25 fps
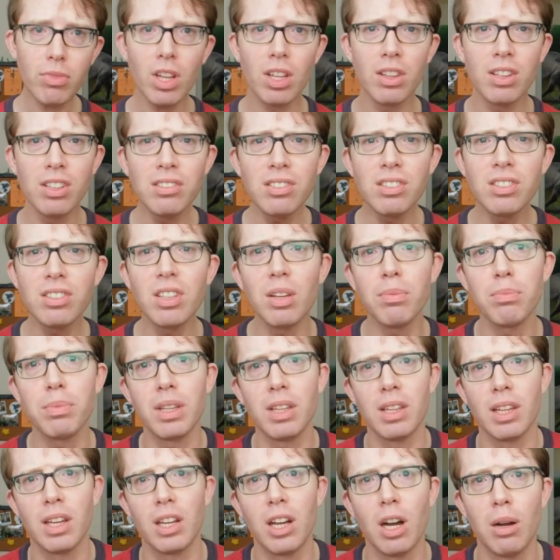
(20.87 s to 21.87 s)
This is
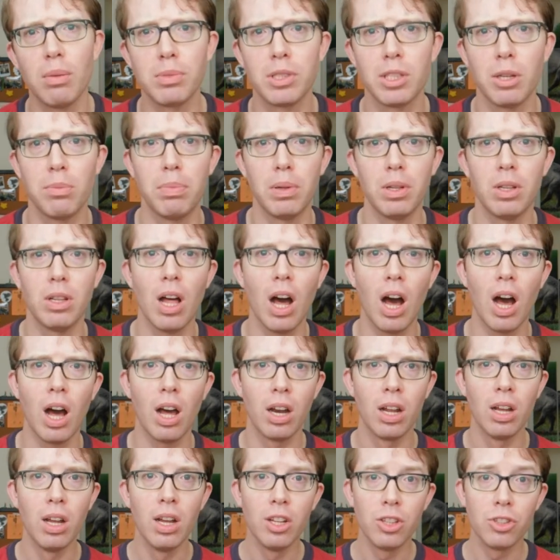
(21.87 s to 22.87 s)
something that comes up a
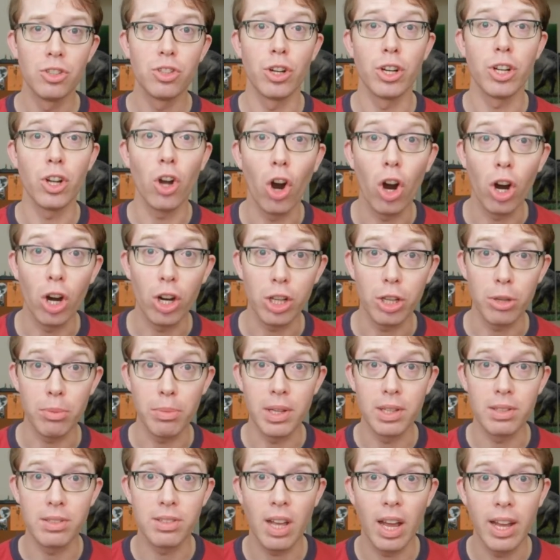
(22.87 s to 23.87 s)
lot during
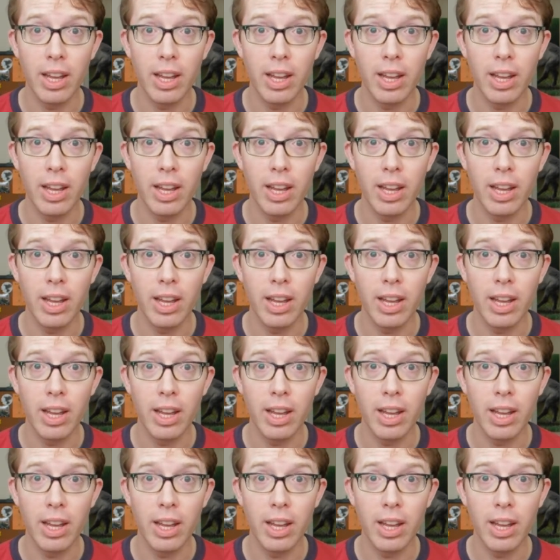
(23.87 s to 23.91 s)
arguments.